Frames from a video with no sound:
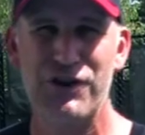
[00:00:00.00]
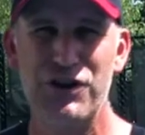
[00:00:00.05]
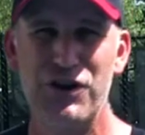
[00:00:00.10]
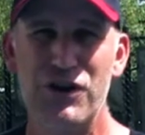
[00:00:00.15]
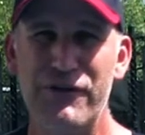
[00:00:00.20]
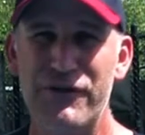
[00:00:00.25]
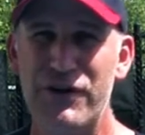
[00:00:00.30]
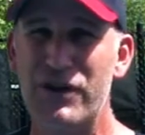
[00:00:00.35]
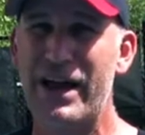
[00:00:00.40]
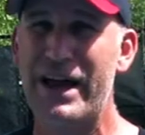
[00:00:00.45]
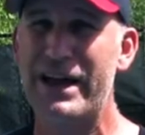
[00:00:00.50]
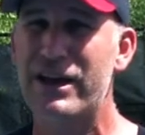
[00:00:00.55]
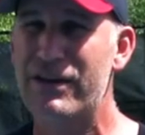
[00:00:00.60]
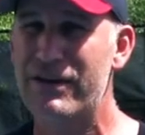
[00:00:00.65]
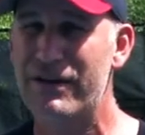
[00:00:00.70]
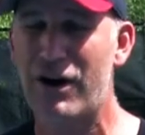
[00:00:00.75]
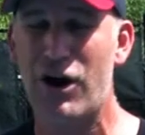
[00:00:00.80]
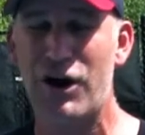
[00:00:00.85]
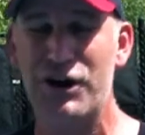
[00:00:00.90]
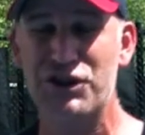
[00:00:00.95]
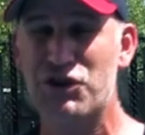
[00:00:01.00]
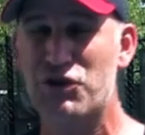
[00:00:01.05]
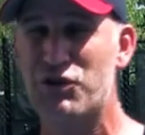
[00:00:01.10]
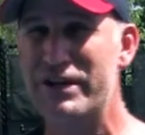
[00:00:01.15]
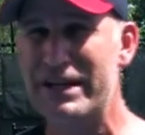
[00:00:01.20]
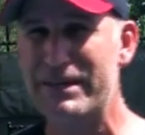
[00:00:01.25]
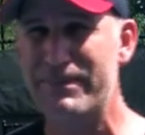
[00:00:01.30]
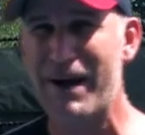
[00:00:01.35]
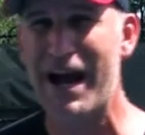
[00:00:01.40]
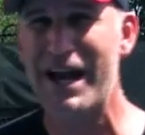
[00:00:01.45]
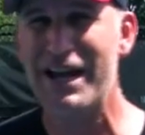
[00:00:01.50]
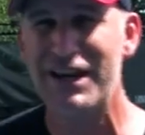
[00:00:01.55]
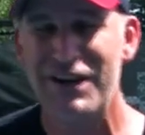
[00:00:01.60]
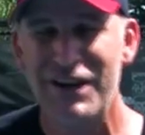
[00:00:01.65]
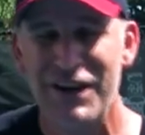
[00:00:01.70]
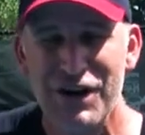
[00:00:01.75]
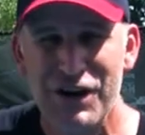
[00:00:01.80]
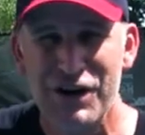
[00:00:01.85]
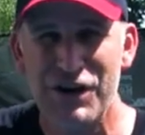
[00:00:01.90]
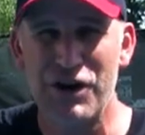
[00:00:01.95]
you. If you like are intrigued by it,
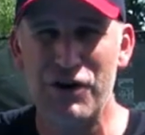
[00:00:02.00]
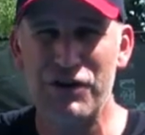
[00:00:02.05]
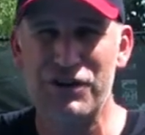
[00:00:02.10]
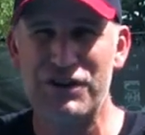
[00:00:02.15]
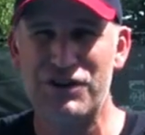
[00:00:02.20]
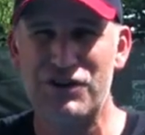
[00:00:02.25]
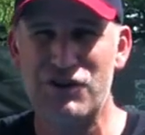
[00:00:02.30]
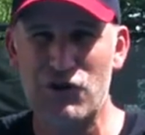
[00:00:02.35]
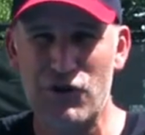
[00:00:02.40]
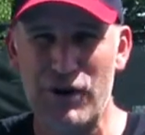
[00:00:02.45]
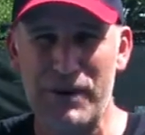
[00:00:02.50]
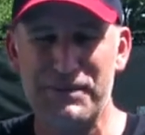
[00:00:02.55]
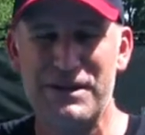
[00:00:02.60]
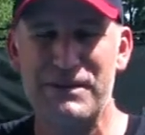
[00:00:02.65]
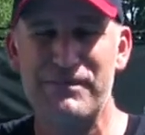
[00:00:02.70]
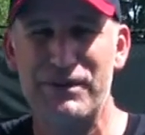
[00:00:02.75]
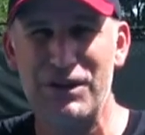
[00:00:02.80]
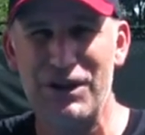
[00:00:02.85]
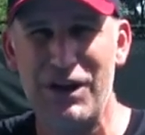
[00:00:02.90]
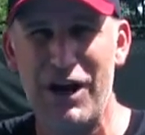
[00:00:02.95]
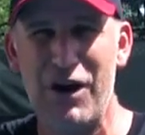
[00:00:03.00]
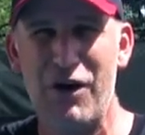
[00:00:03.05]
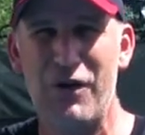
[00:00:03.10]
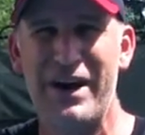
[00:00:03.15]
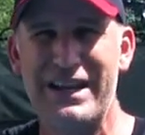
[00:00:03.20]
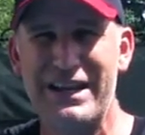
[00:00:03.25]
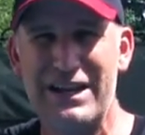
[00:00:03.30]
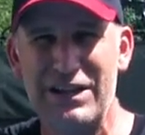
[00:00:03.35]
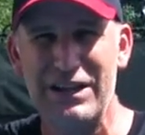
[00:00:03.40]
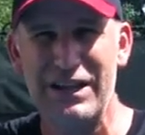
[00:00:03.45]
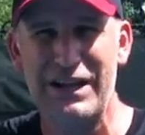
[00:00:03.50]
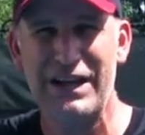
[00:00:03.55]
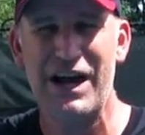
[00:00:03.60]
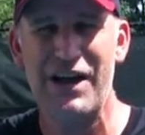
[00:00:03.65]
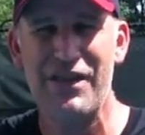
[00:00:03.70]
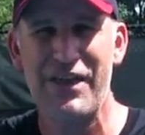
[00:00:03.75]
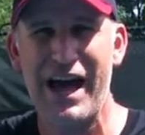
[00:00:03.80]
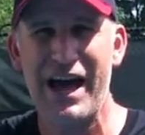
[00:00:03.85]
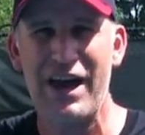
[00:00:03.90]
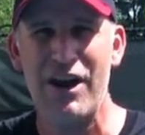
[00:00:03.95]
go to the description below and click
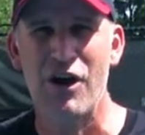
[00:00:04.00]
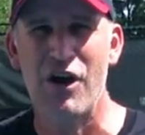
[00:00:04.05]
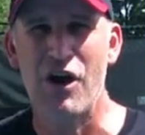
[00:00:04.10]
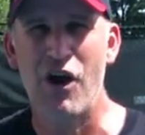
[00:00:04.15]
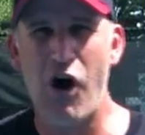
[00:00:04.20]
on that.